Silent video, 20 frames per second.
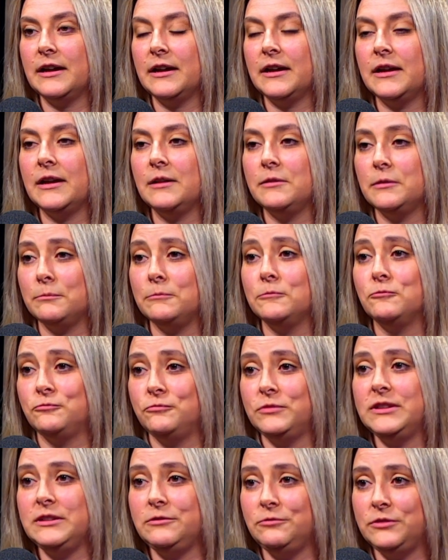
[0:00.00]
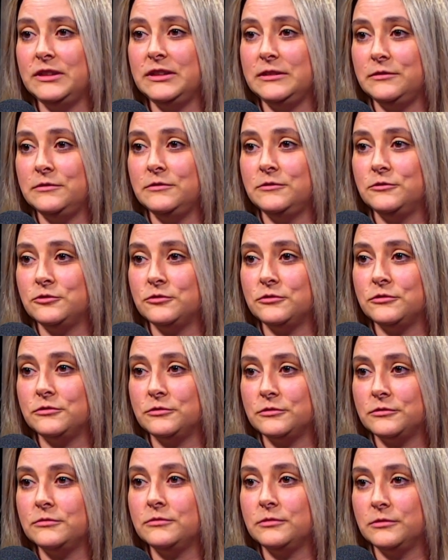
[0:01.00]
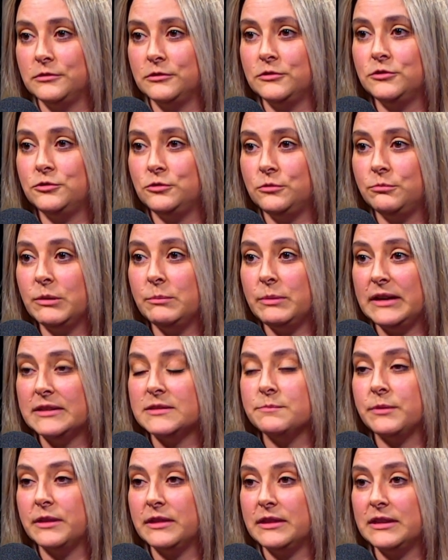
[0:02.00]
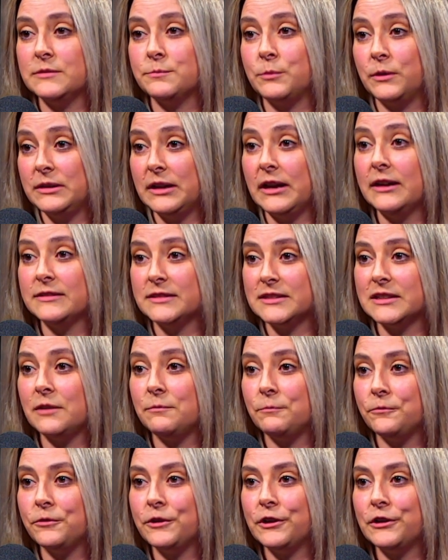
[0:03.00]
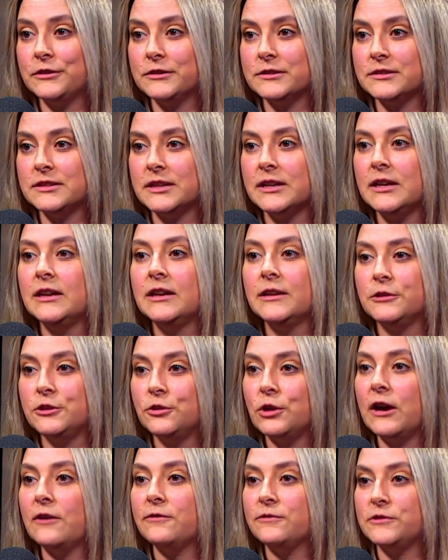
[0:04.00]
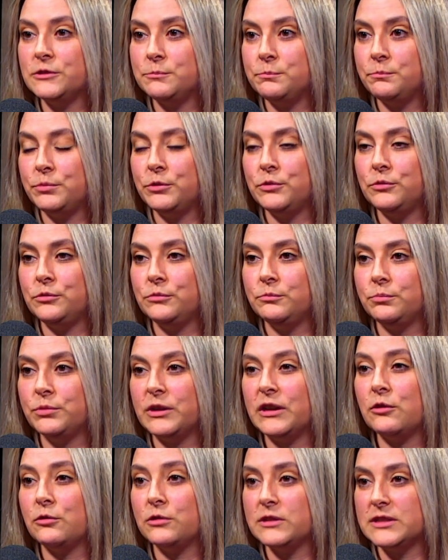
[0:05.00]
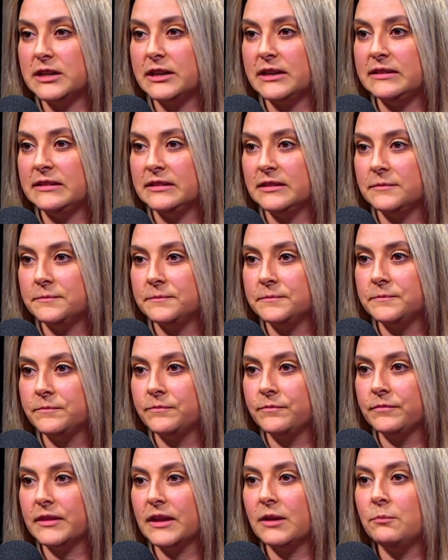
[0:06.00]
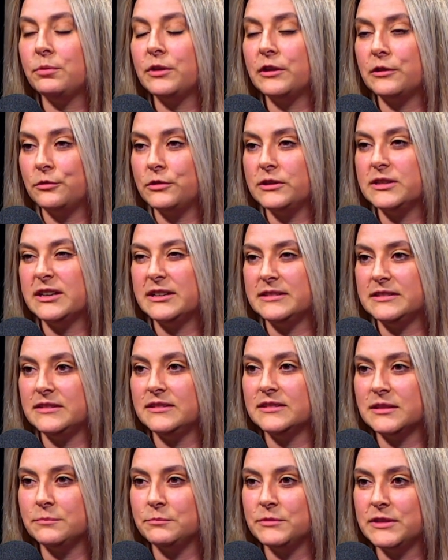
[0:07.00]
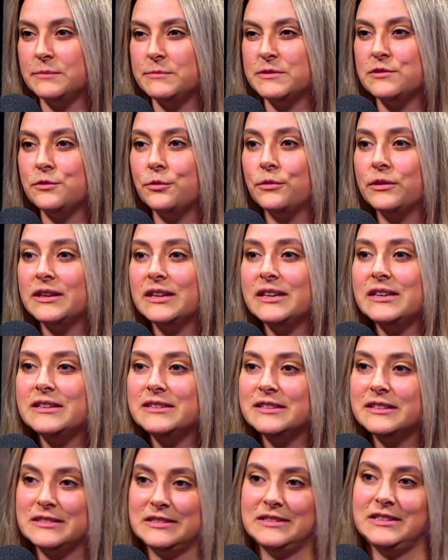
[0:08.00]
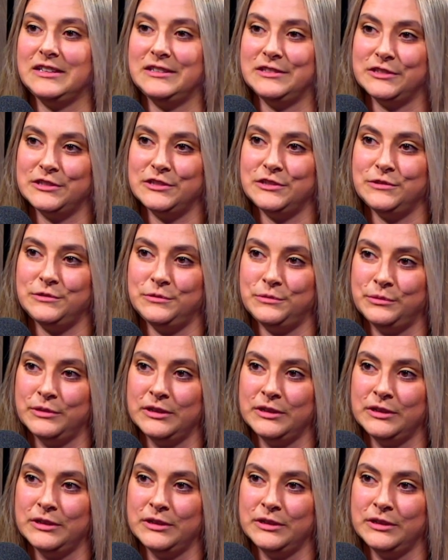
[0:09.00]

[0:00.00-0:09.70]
I'm really, really do my best, but this one has to come first. You have to prioritise. And prioritising is sometimes not the easiest thing to do